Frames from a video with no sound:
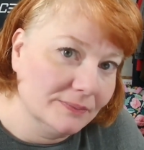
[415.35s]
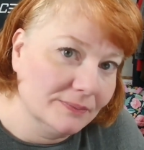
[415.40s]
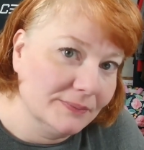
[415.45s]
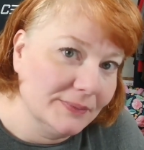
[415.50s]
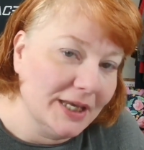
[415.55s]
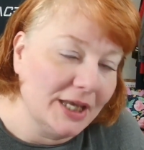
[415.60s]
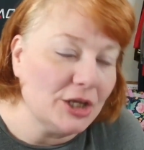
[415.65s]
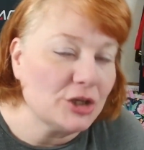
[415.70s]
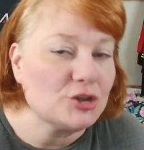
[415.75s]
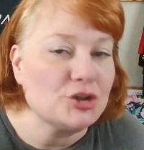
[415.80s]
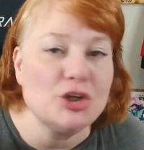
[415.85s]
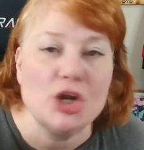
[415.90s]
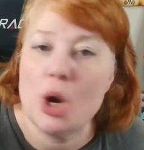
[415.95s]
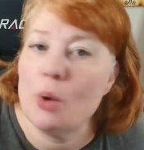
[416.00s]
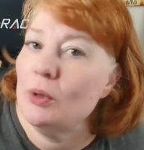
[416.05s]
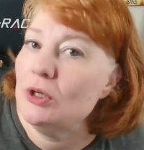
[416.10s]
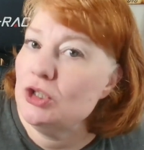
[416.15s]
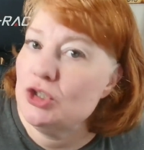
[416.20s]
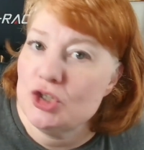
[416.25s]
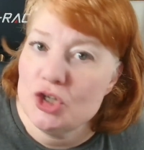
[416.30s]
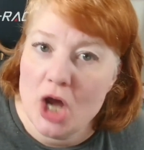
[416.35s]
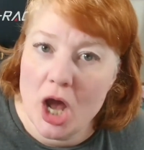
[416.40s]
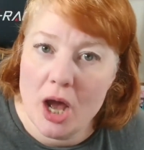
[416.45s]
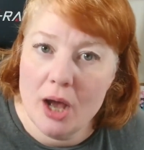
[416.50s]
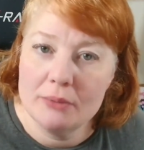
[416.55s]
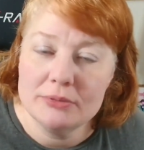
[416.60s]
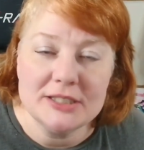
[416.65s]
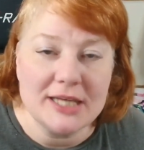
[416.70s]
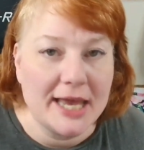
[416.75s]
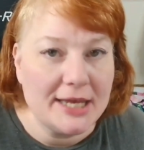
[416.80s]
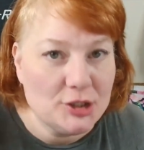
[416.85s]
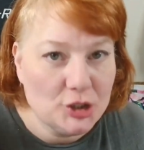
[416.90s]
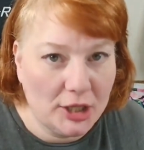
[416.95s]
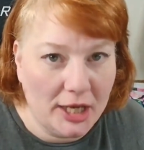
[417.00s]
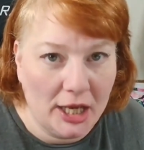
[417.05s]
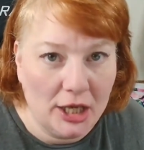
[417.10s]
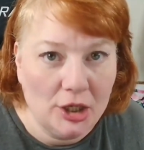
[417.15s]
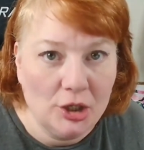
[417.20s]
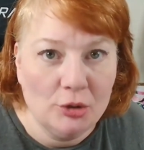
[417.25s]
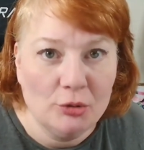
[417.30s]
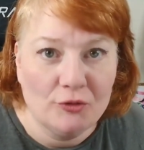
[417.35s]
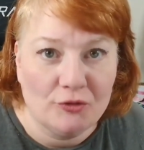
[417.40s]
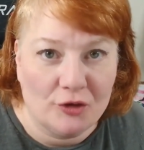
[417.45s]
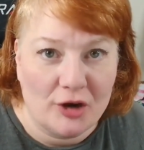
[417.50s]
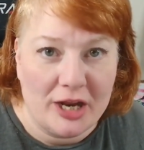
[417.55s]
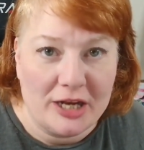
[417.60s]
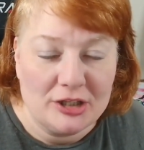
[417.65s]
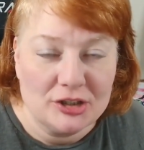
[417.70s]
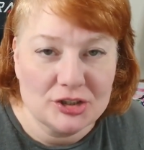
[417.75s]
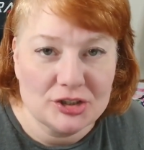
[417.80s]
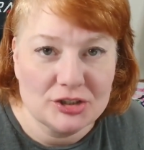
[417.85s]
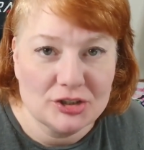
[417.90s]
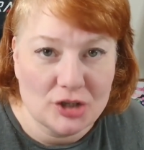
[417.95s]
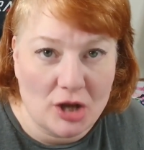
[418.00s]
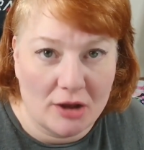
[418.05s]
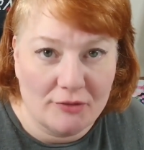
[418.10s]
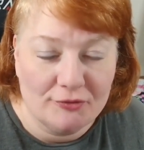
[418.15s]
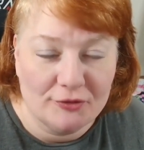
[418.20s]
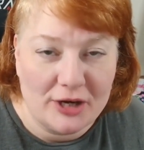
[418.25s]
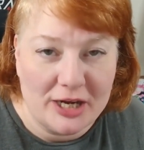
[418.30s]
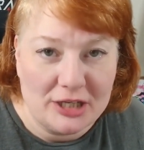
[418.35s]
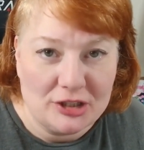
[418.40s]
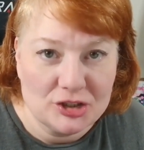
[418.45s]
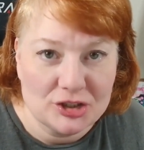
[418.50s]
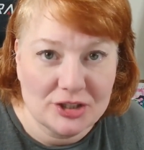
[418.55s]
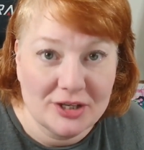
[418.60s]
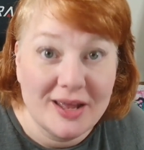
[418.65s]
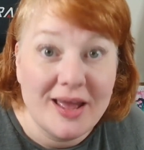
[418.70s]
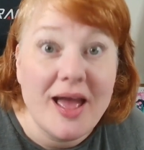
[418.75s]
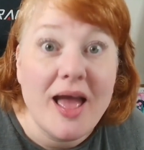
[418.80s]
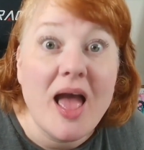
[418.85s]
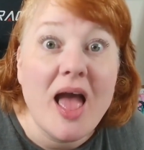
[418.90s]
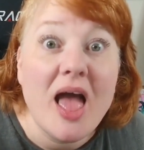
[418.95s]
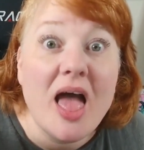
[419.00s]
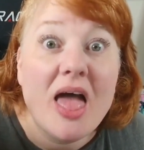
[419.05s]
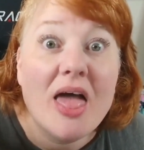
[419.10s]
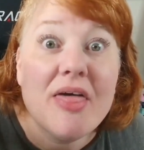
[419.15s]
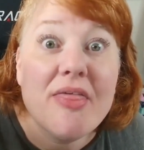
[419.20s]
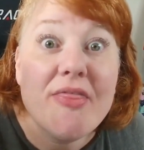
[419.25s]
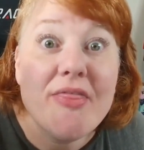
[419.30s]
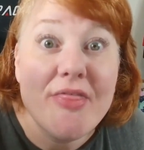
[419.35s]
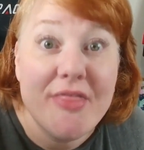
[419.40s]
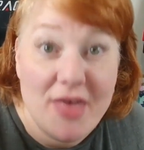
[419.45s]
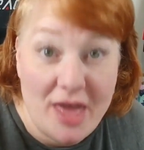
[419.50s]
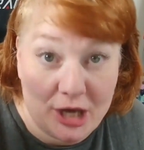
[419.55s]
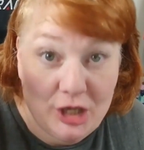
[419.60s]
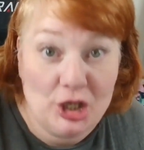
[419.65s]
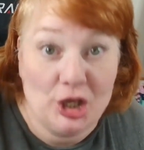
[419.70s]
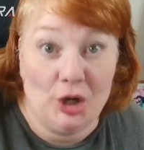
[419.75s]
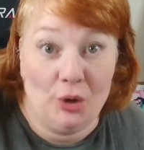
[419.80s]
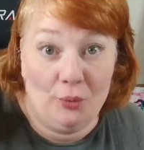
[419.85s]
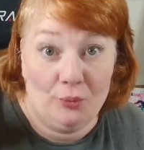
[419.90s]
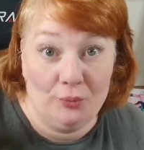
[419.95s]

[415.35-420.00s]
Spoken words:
It is no one's job to educate you, John French, than you.